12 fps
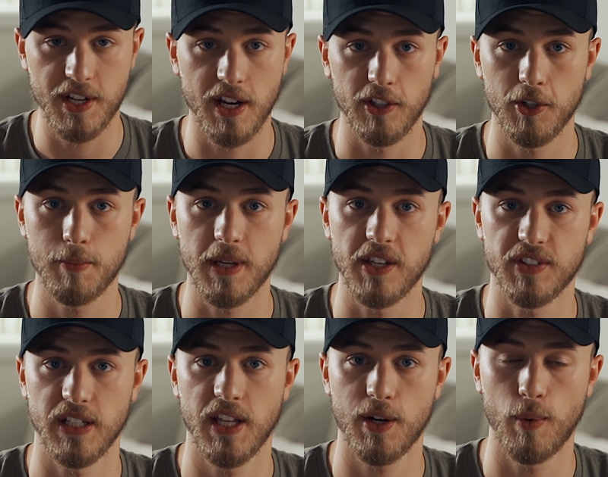color because
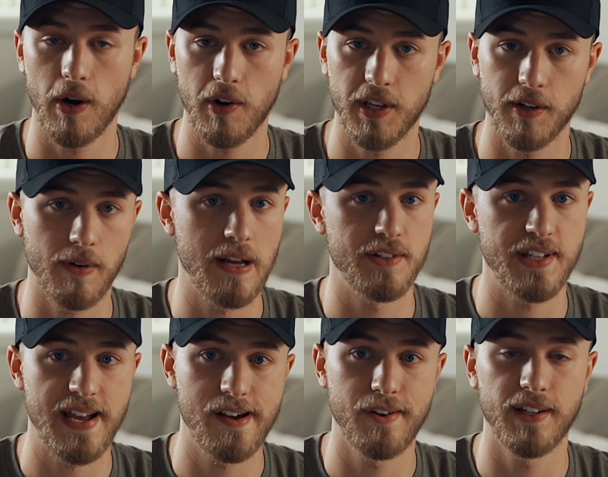I like wearing it around
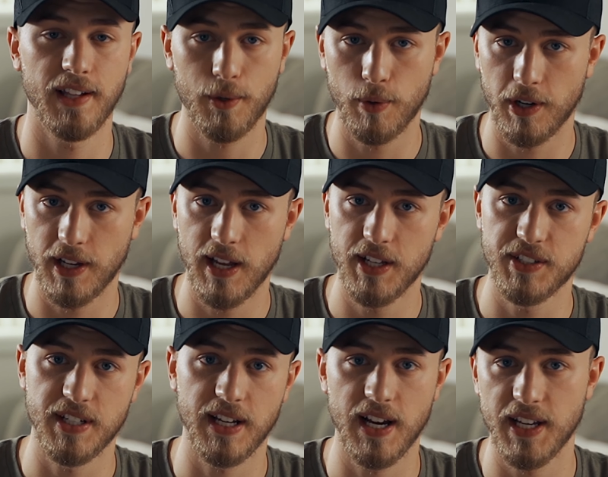town. I like wearing it
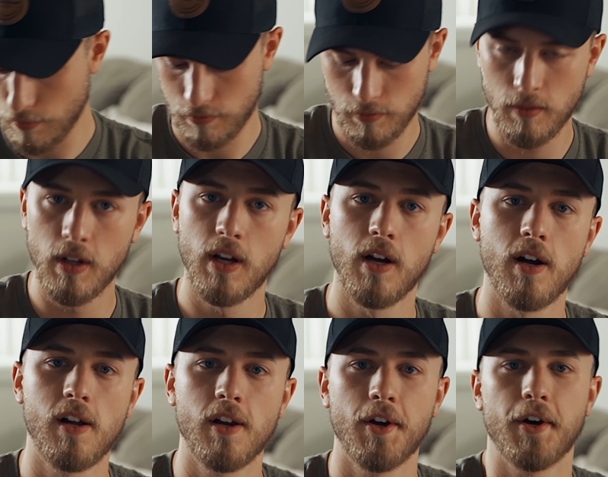hunting, hiking.
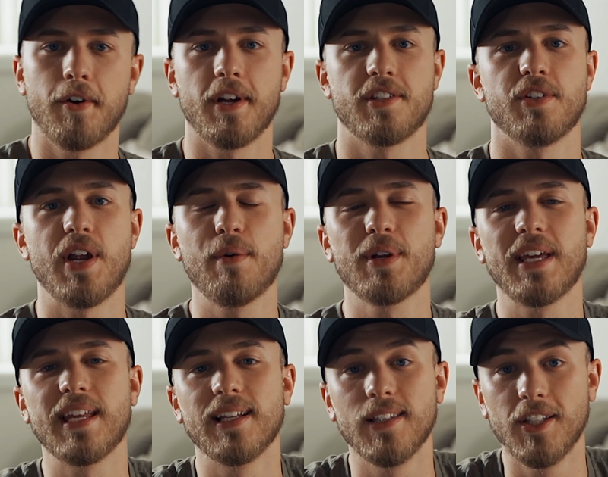All right, so now we're
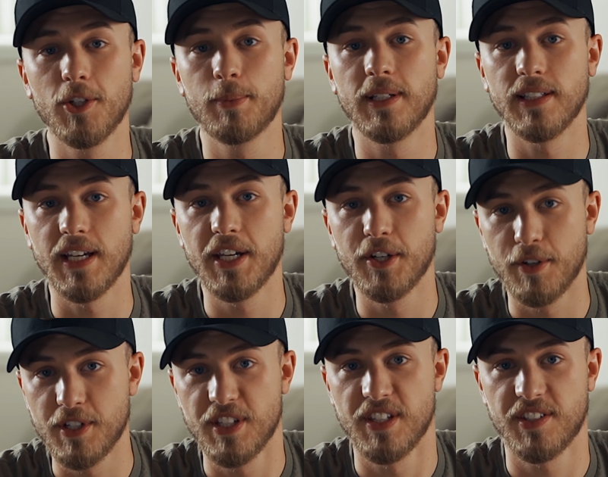getting a little bit later
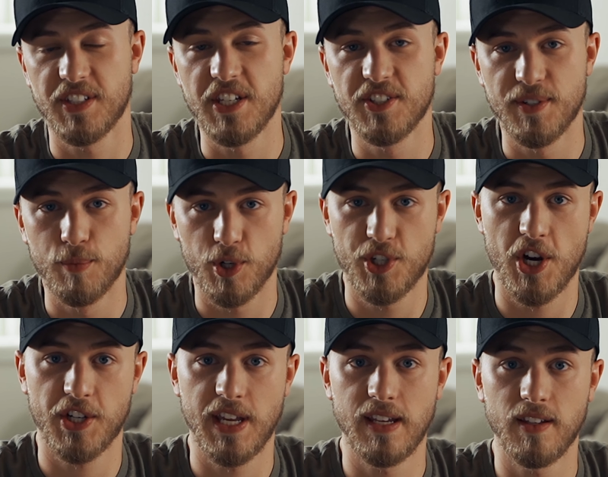into the season. We're
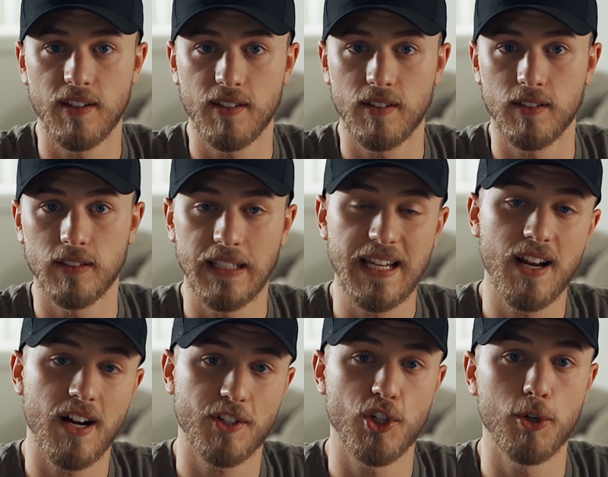talking late
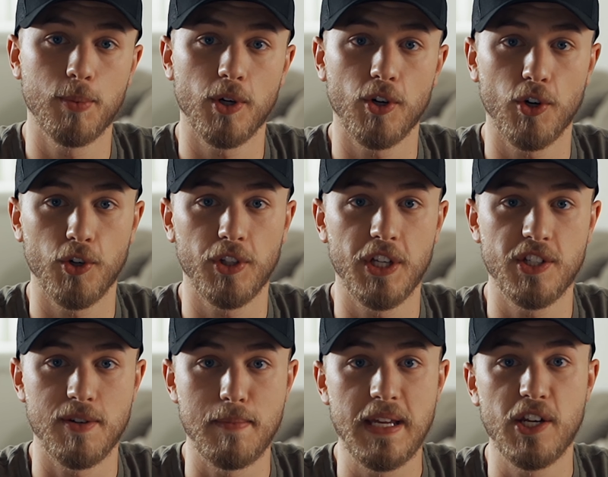October, early
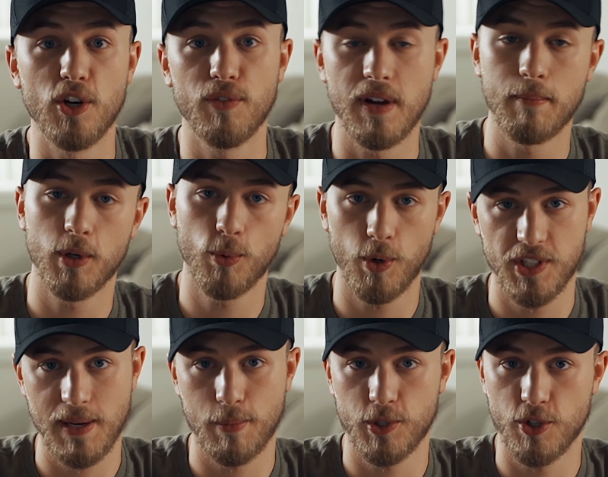to mid-November, where
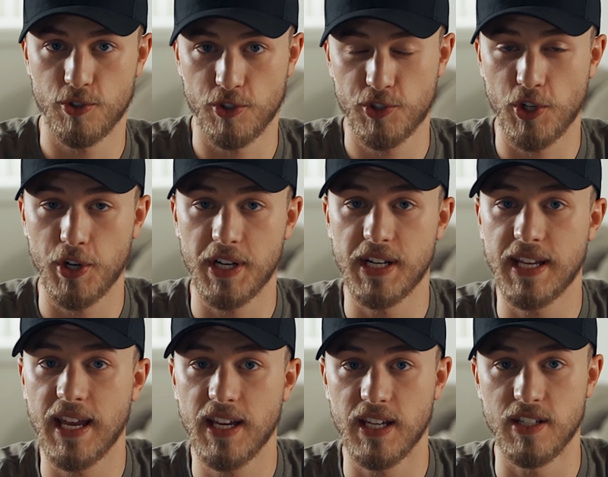temperatures are starting to
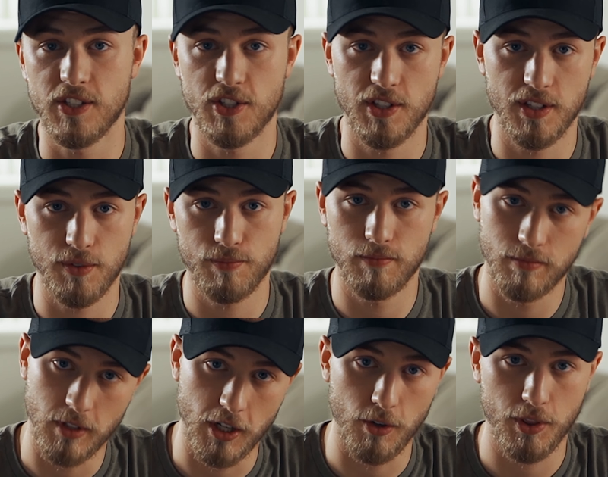get into the
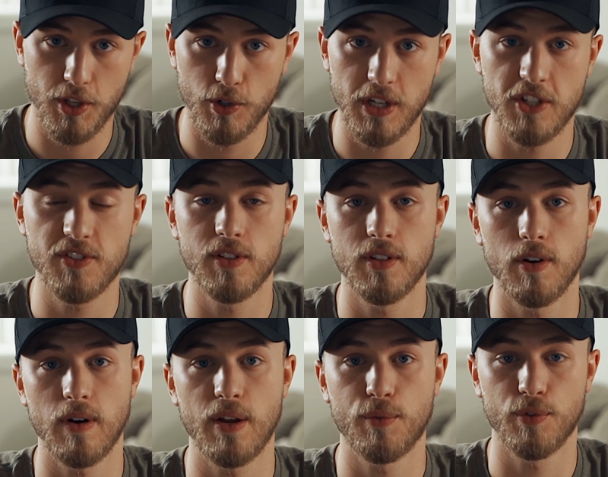30s,
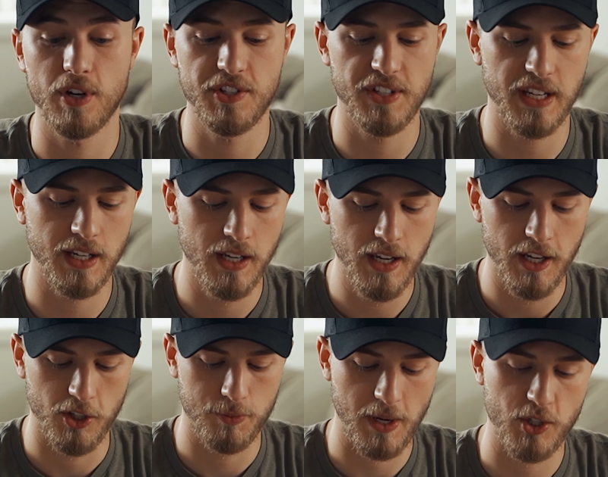around freezing,
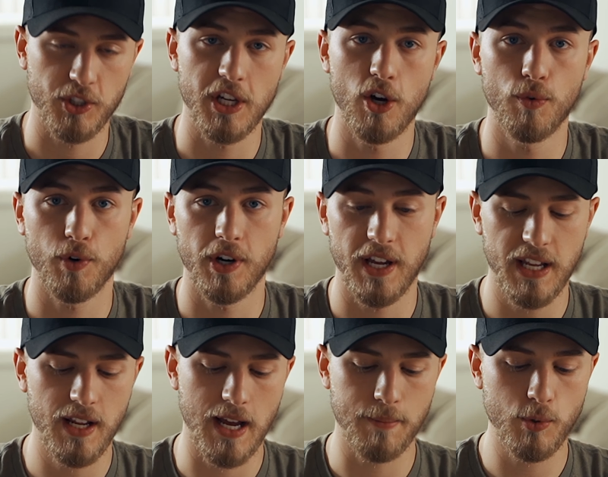especially
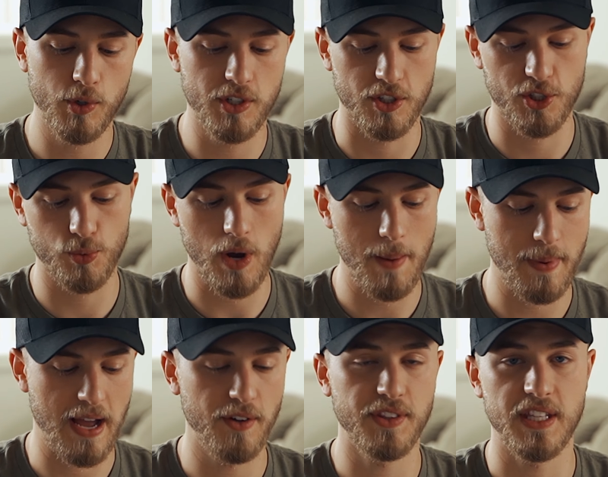overnight. I'm going to swap
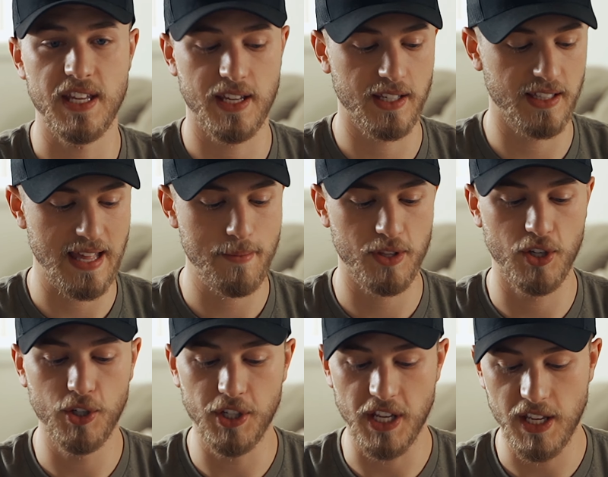out the Klamath
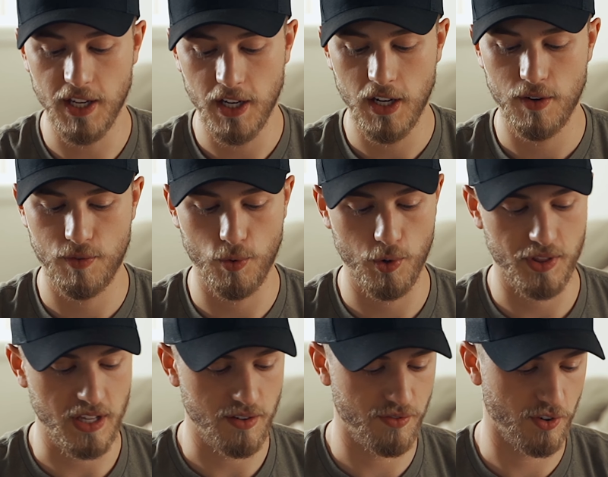hoodie for
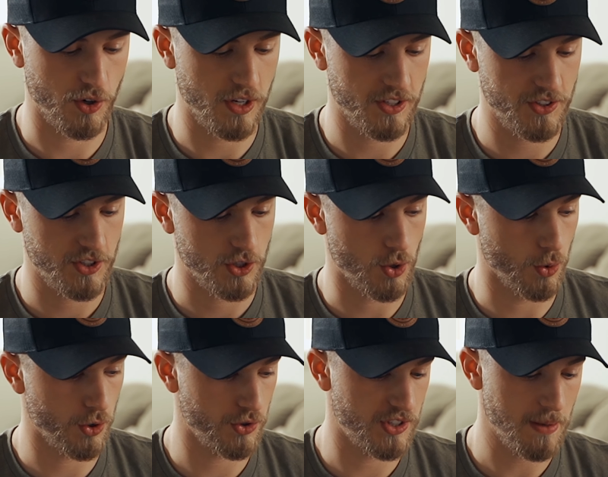the Furnace
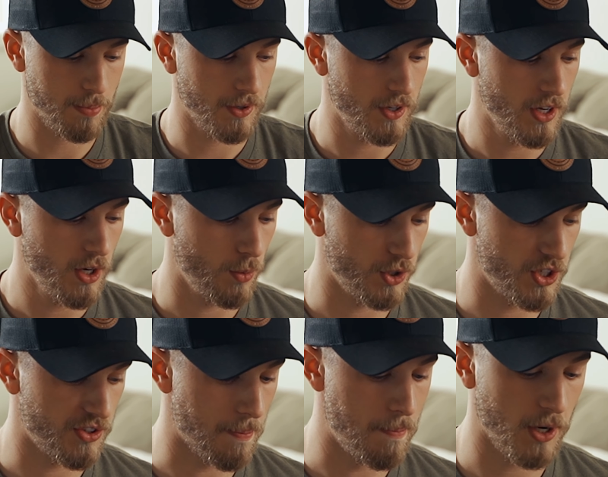quarter zip, which
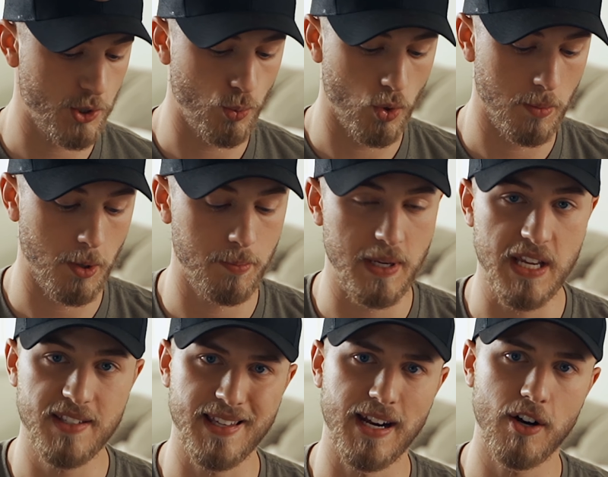is a much warmer
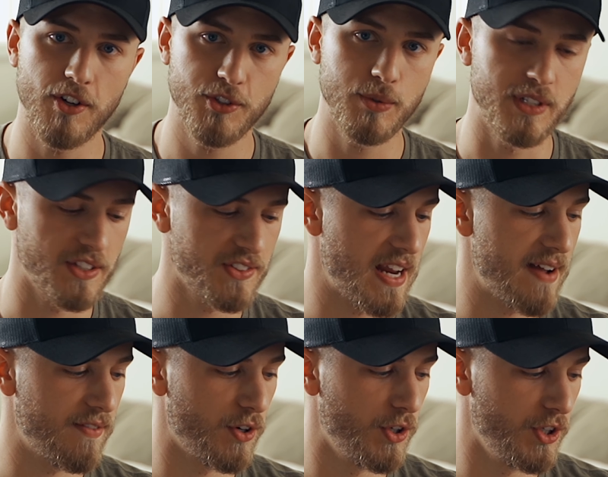piece, and it also doesn't
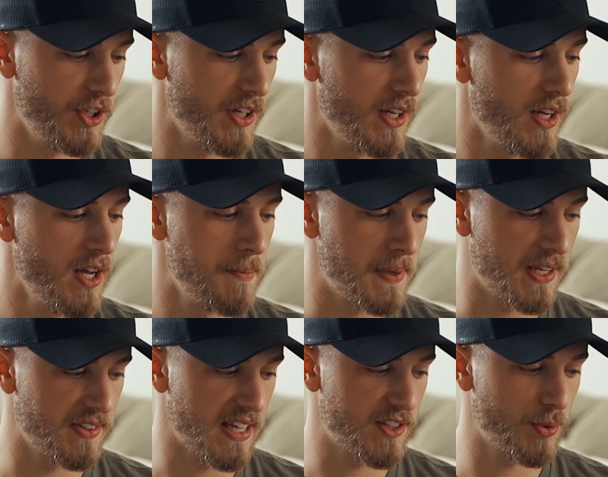have a hood
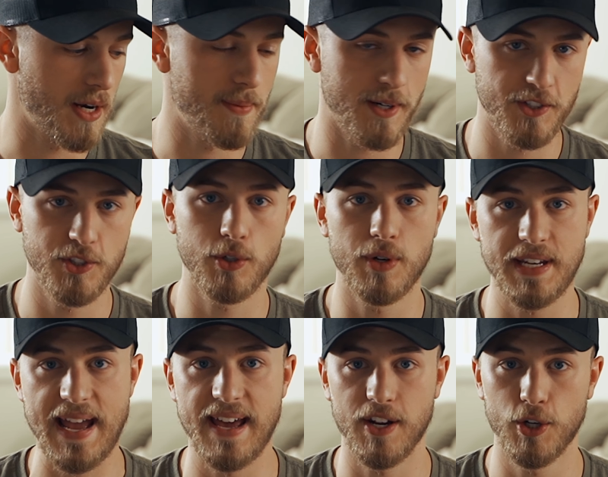because that's when I'm also going
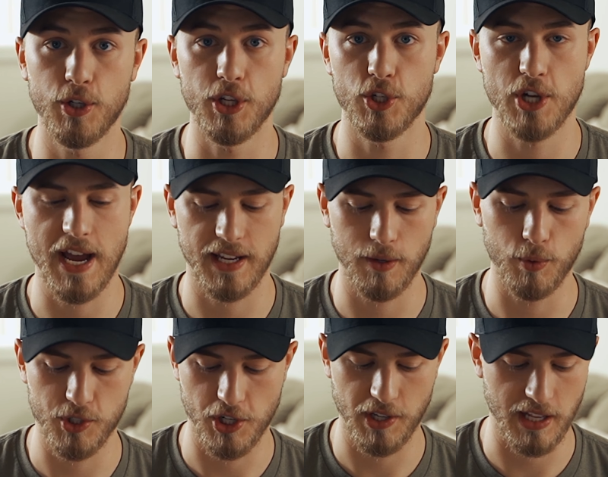to add a hooded jacket,
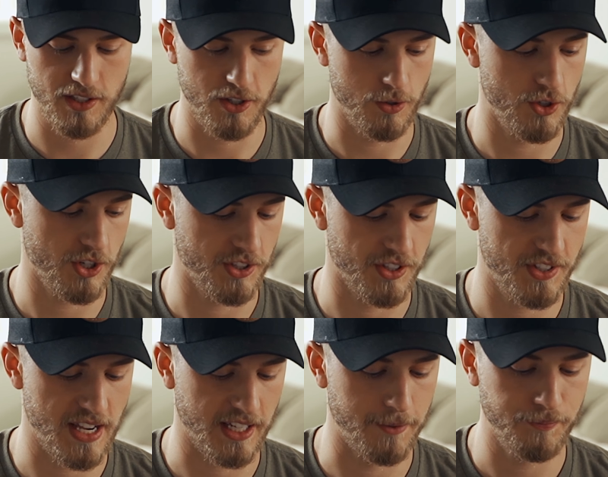which I'll get to in just a
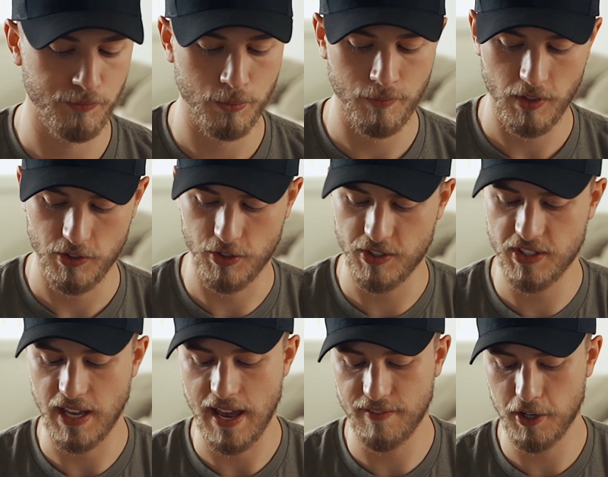second. So this is
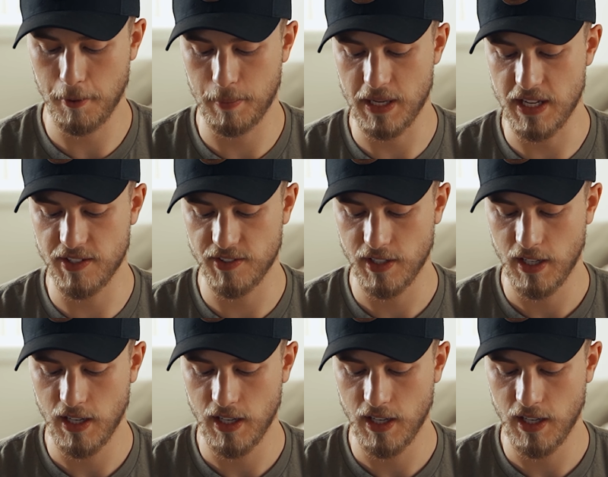a heavier piece,